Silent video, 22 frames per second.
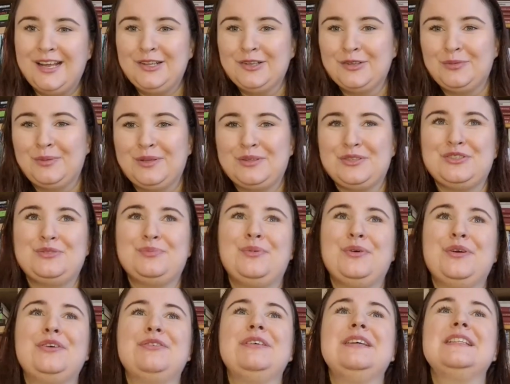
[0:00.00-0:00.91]
I don't want to
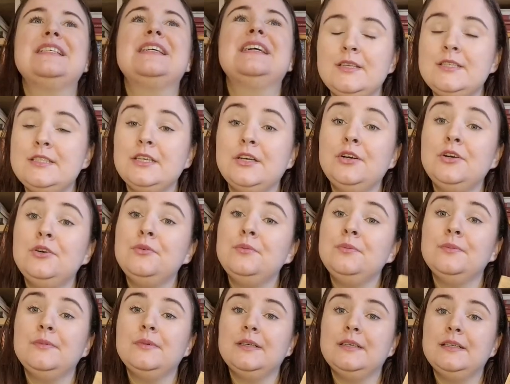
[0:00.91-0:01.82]
spoil it. So
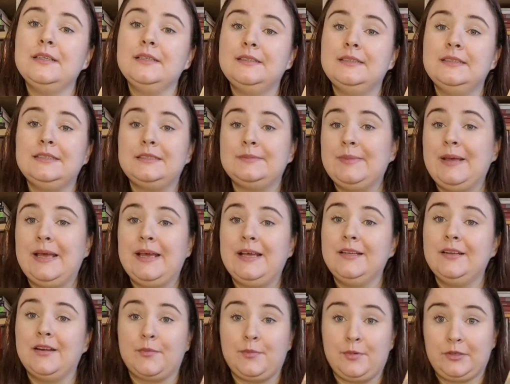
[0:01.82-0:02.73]
uh, this
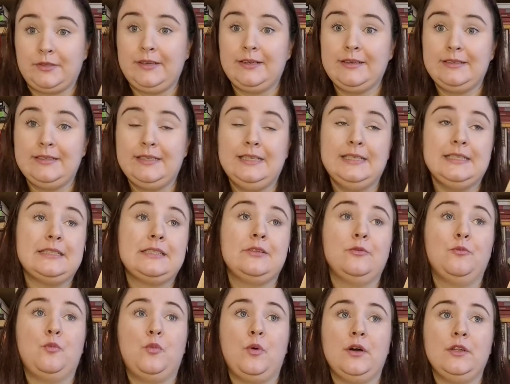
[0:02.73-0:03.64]
man, our protagonist,
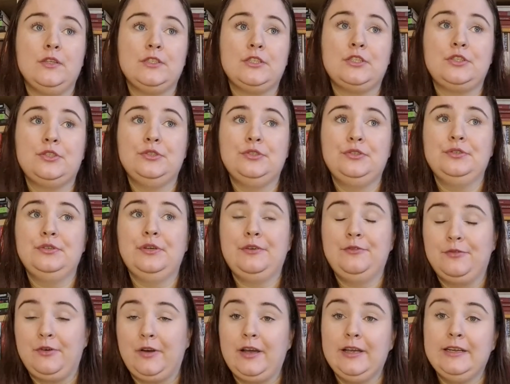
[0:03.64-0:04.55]
wants to
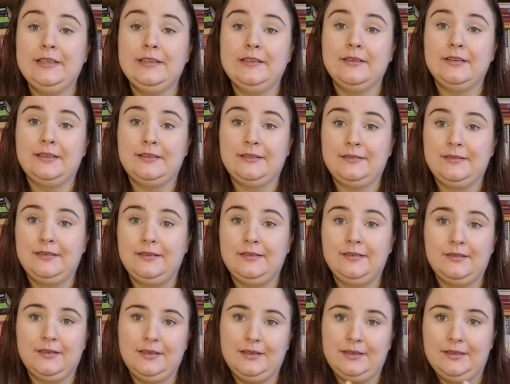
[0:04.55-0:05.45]
invite
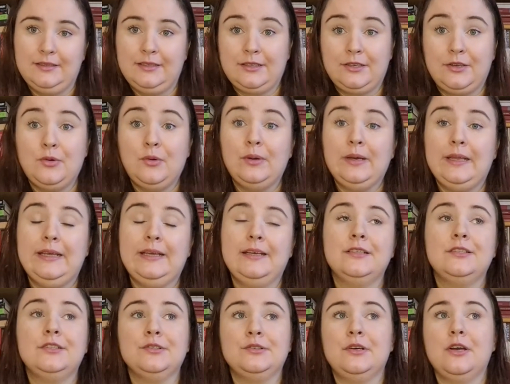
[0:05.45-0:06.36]
the, uh, the colleague
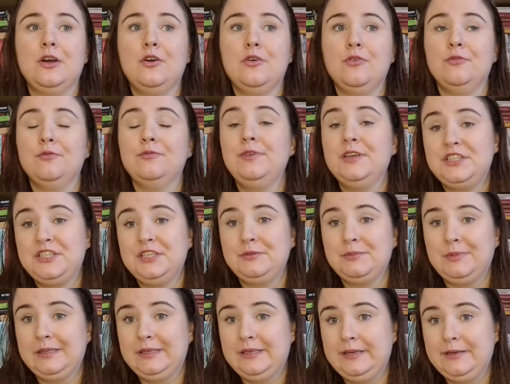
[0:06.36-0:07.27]
to go fishing
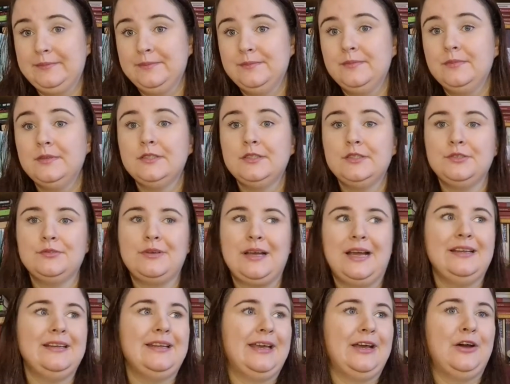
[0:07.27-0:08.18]
with him to
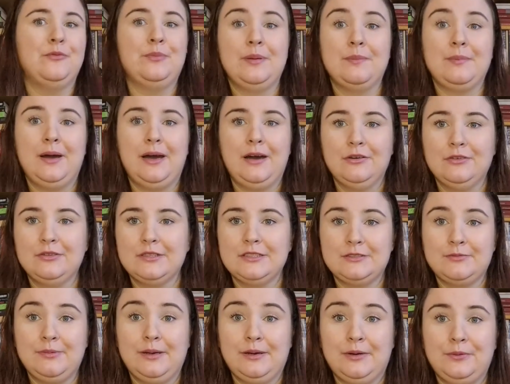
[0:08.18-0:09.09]
kind of help him out
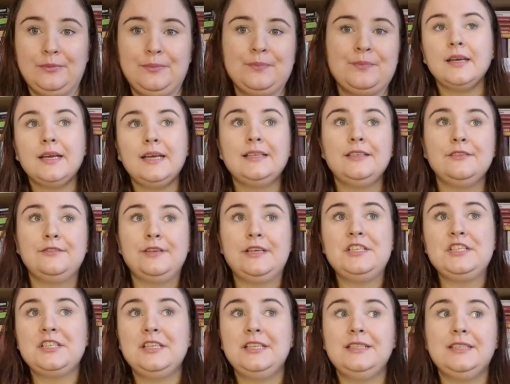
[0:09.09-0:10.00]
as well. And
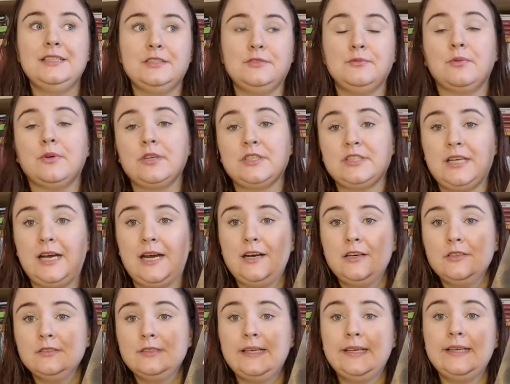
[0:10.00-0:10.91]
eventually this works
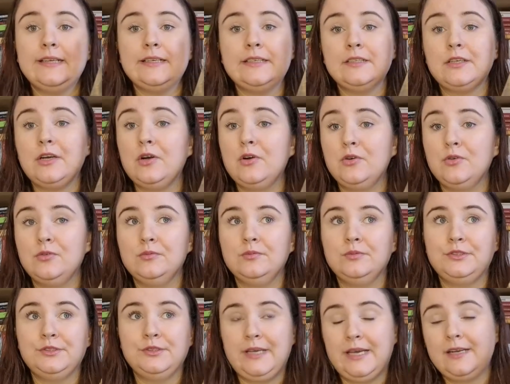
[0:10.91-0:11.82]
out. They go
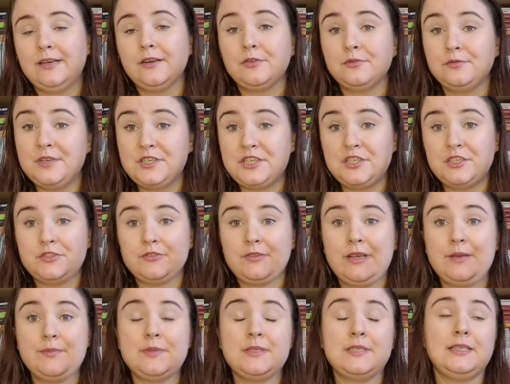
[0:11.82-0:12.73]
together on fishing
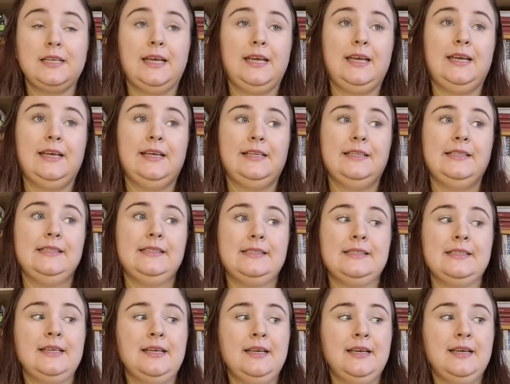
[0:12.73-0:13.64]
trips
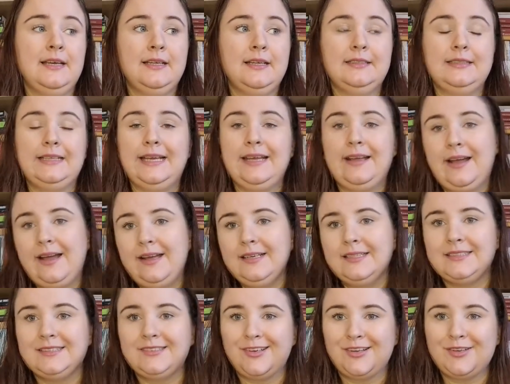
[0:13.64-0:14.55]
and they
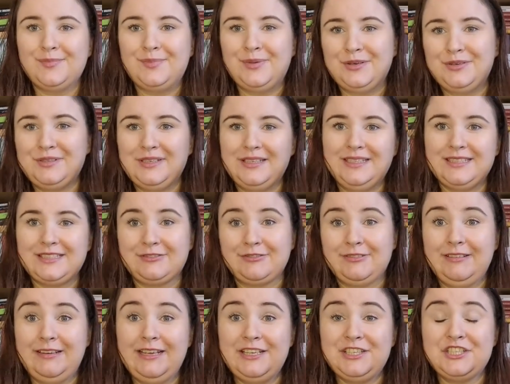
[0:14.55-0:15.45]
kind of start building this
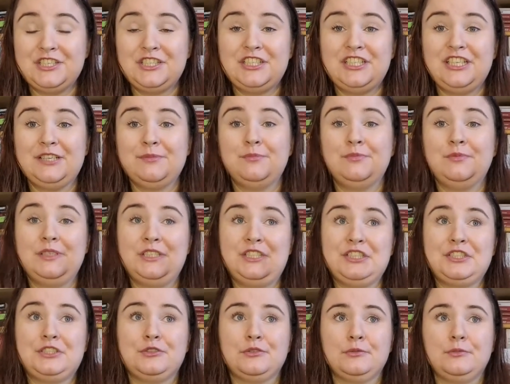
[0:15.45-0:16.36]
relationship,
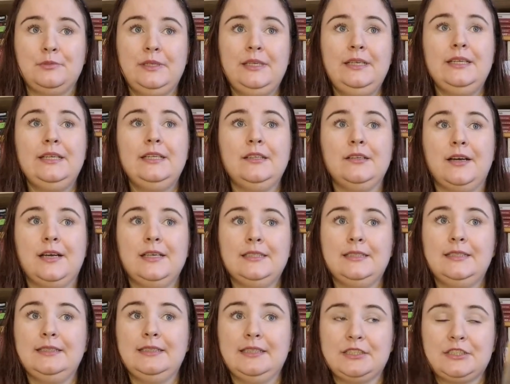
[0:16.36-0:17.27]
which is really
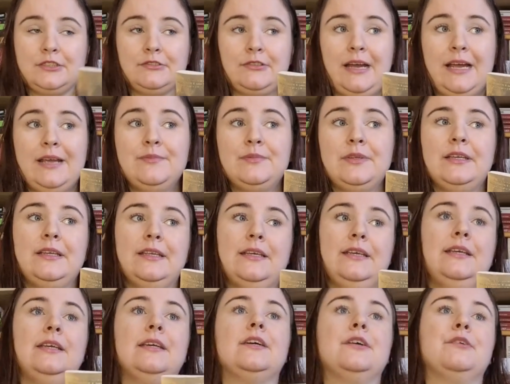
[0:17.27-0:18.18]
nicely described in
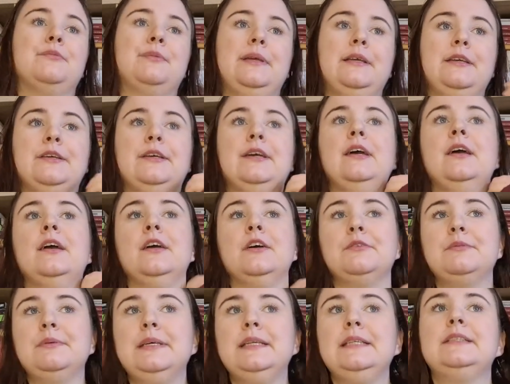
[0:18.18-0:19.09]
here. We
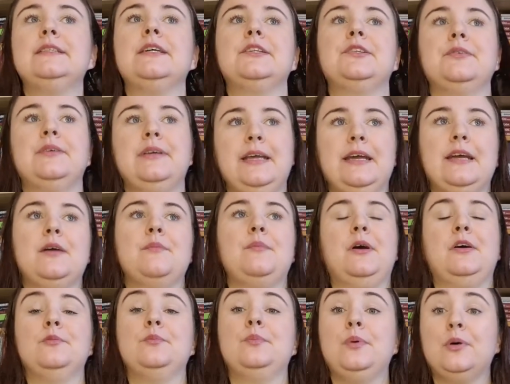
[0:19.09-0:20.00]
really start to care
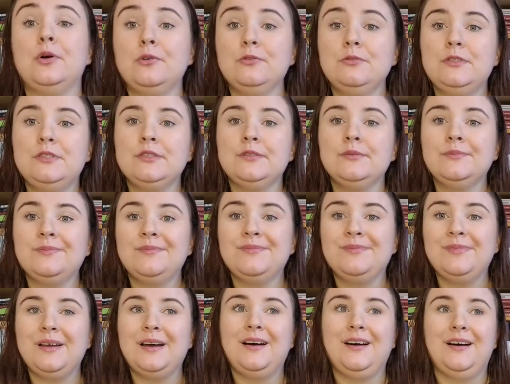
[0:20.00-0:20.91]
about both
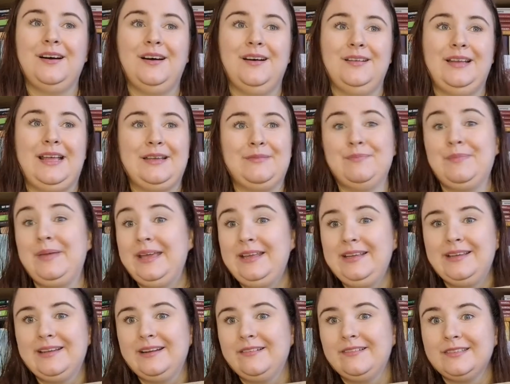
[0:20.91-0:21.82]
uh, like
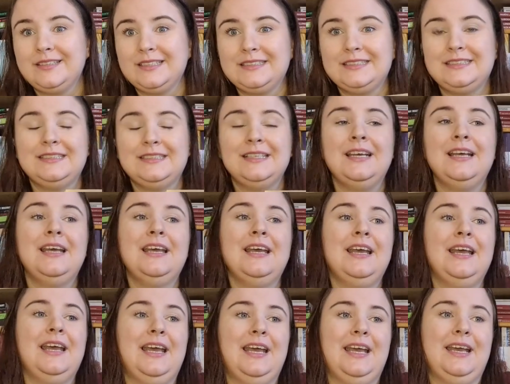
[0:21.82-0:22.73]
main characters
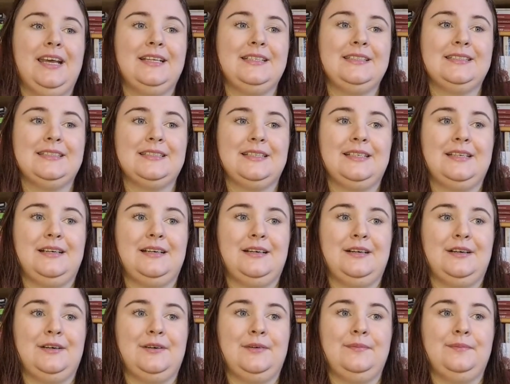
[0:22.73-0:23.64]
and
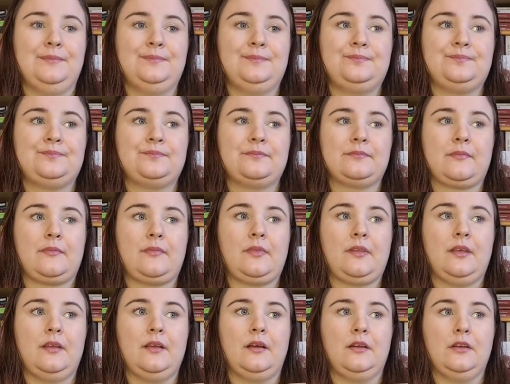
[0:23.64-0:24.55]
um,
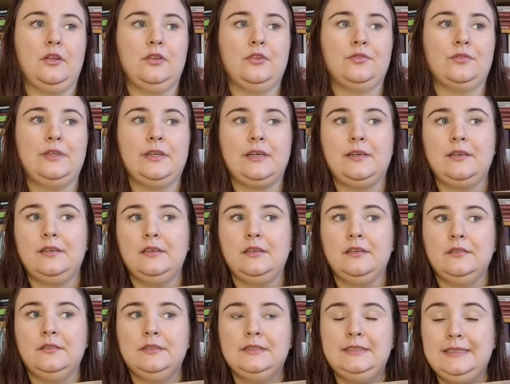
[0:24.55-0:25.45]
a lot of their
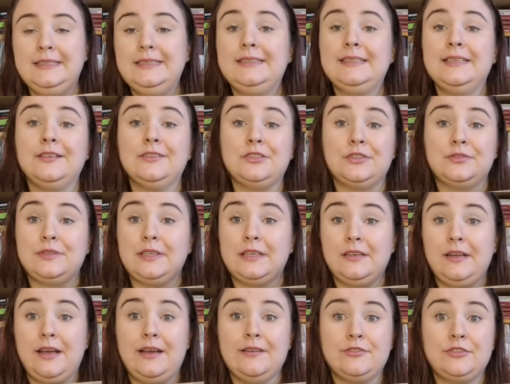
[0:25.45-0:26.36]
details of their
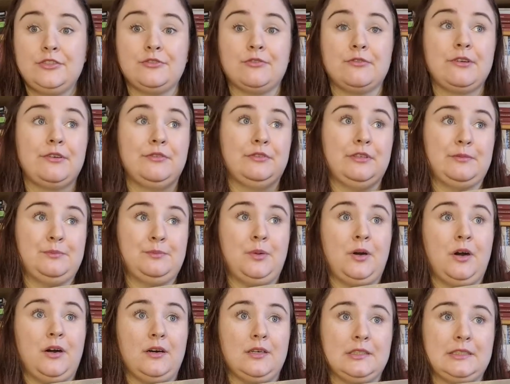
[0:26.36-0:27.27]
life story, of their
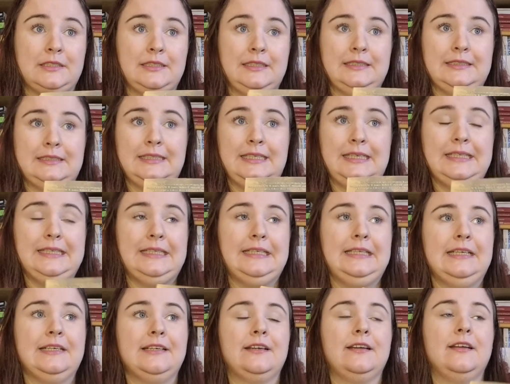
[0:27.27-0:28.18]
past is in
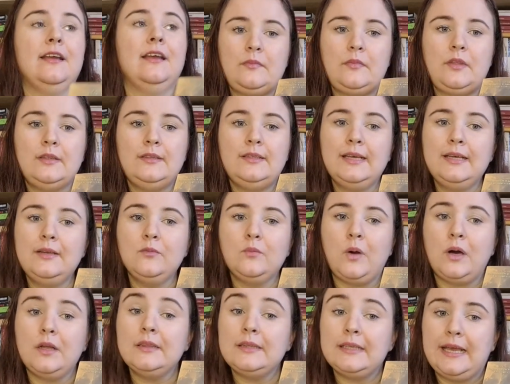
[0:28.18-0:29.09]
here. Then
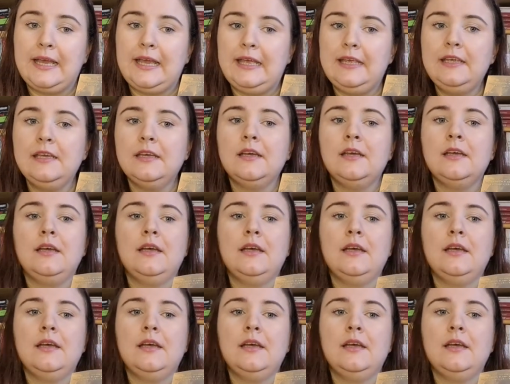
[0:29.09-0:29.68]
one day,